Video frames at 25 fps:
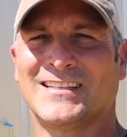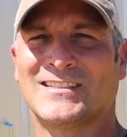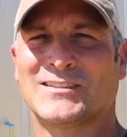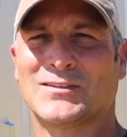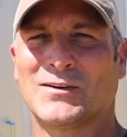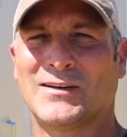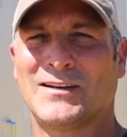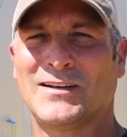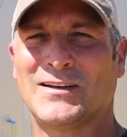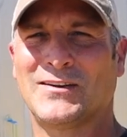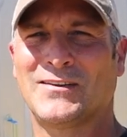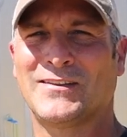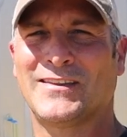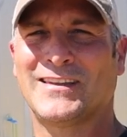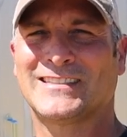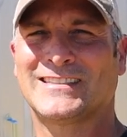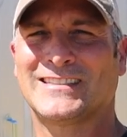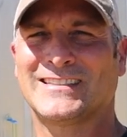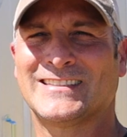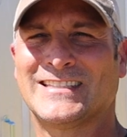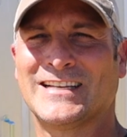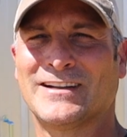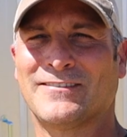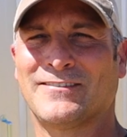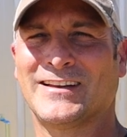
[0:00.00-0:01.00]
So I know
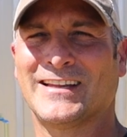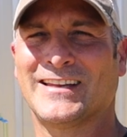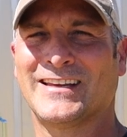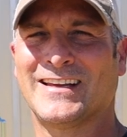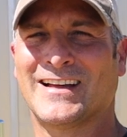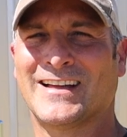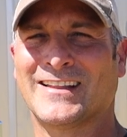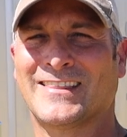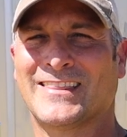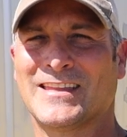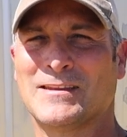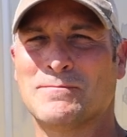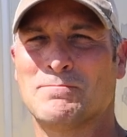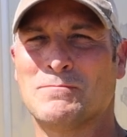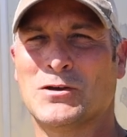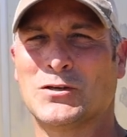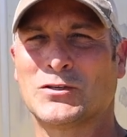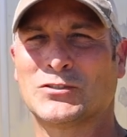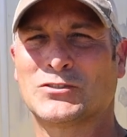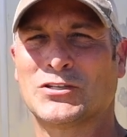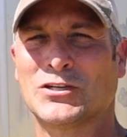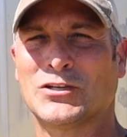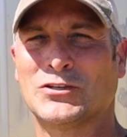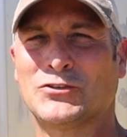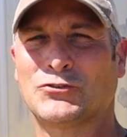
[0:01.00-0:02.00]
this is definitely not the
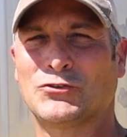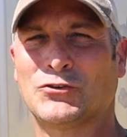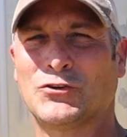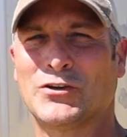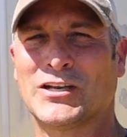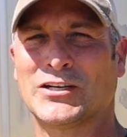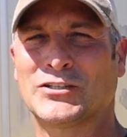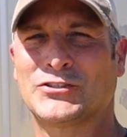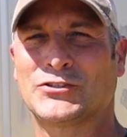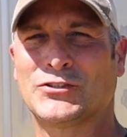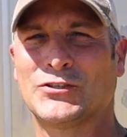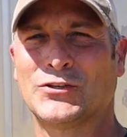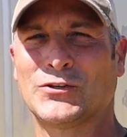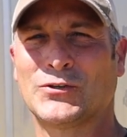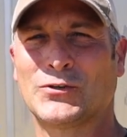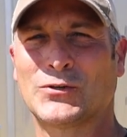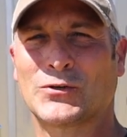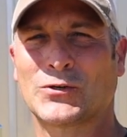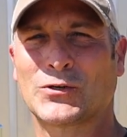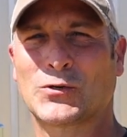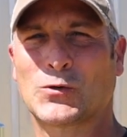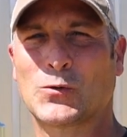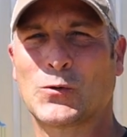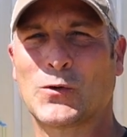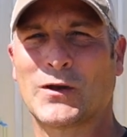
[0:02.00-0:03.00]
most traditional
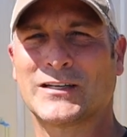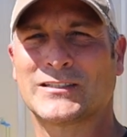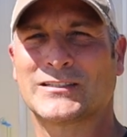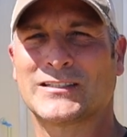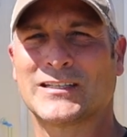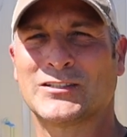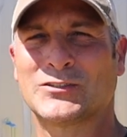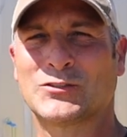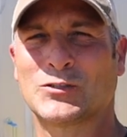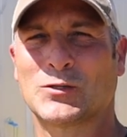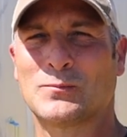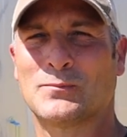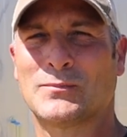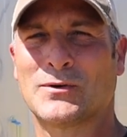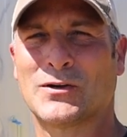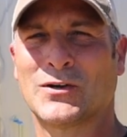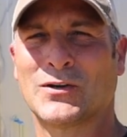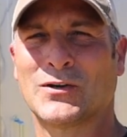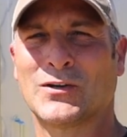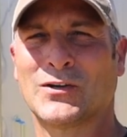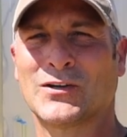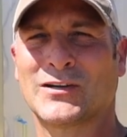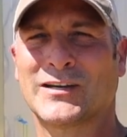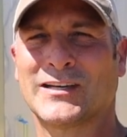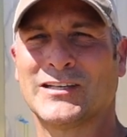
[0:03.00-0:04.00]
or quintessential
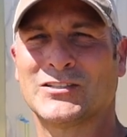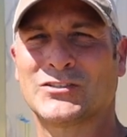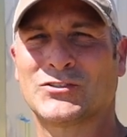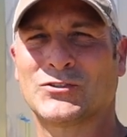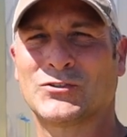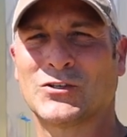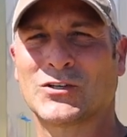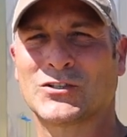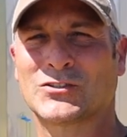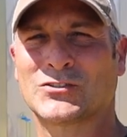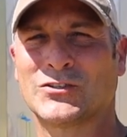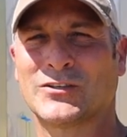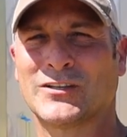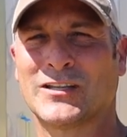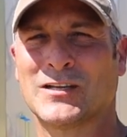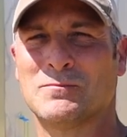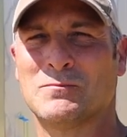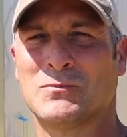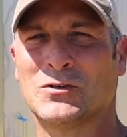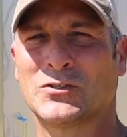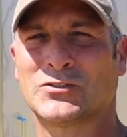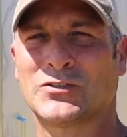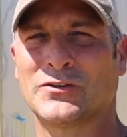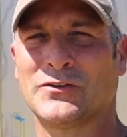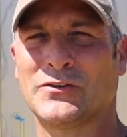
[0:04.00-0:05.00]
barn looking structure that
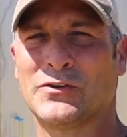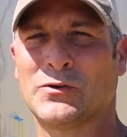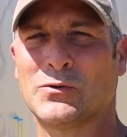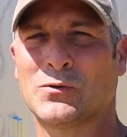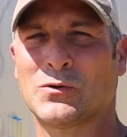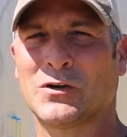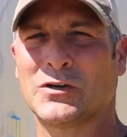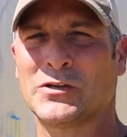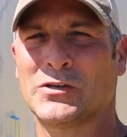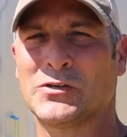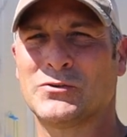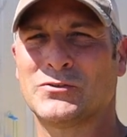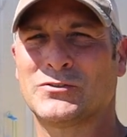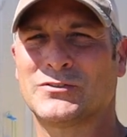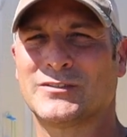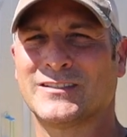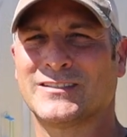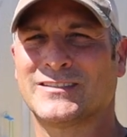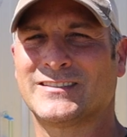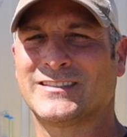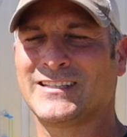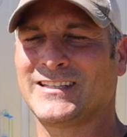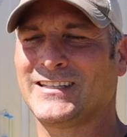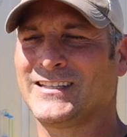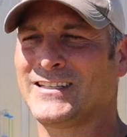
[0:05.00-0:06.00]
most of you are used to
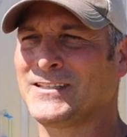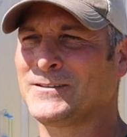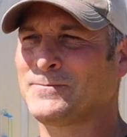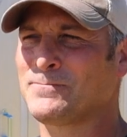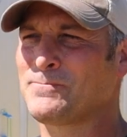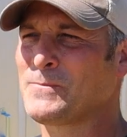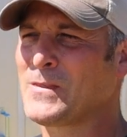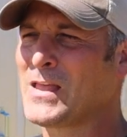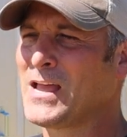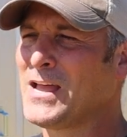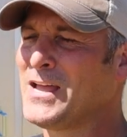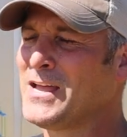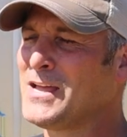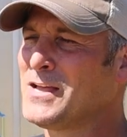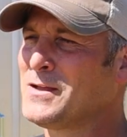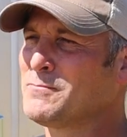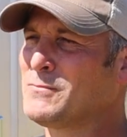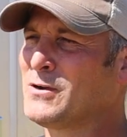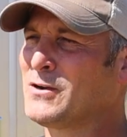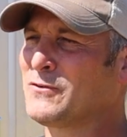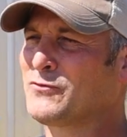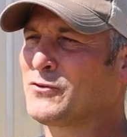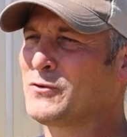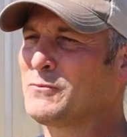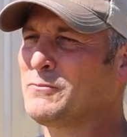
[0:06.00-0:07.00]
seeing,
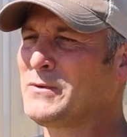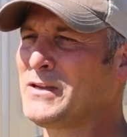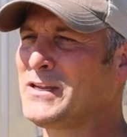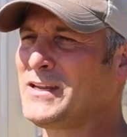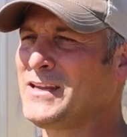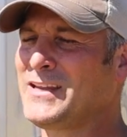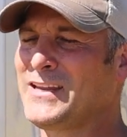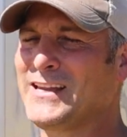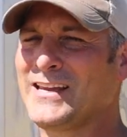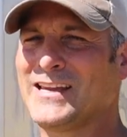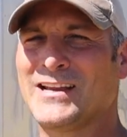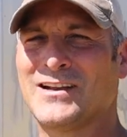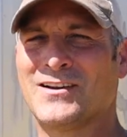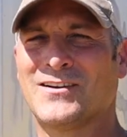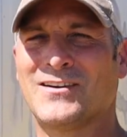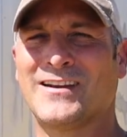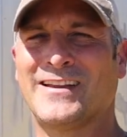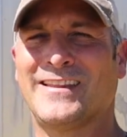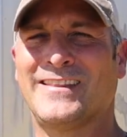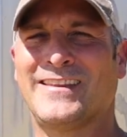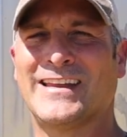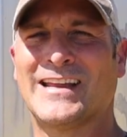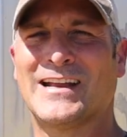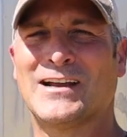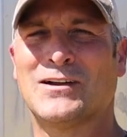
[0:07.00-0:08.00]
but for me here
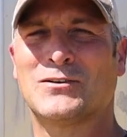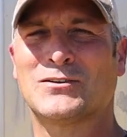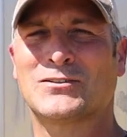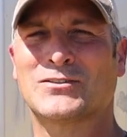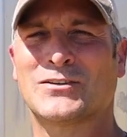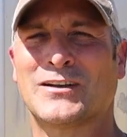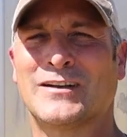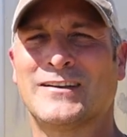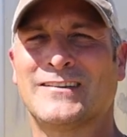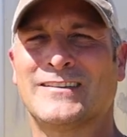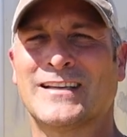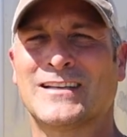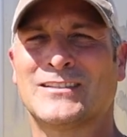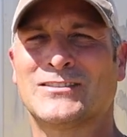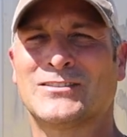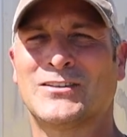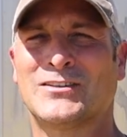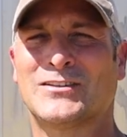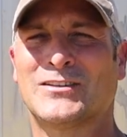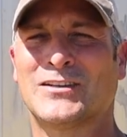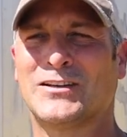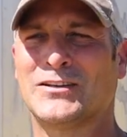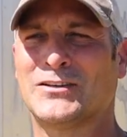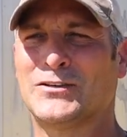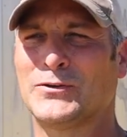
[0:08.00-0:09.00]
in the Arizona
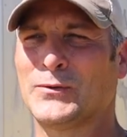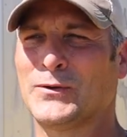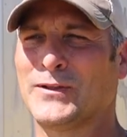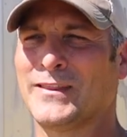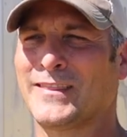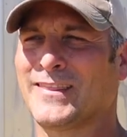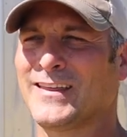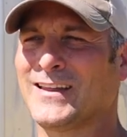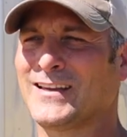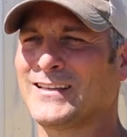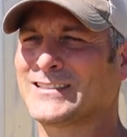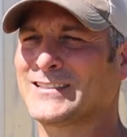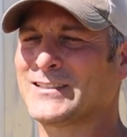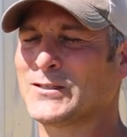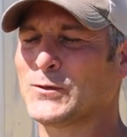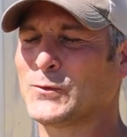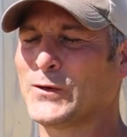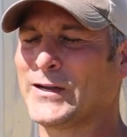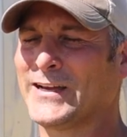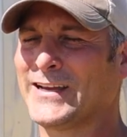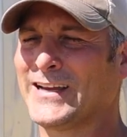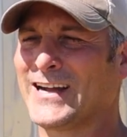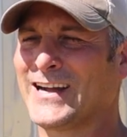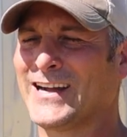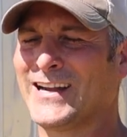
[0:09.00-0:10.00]
desert, doing things the
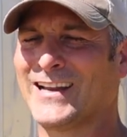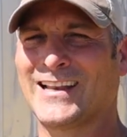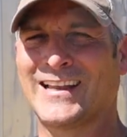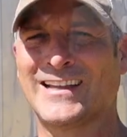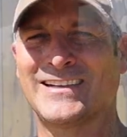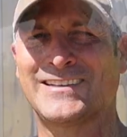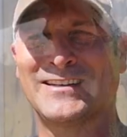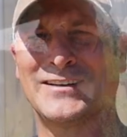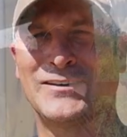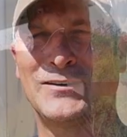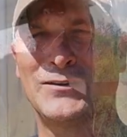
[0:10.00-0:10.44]
way I like to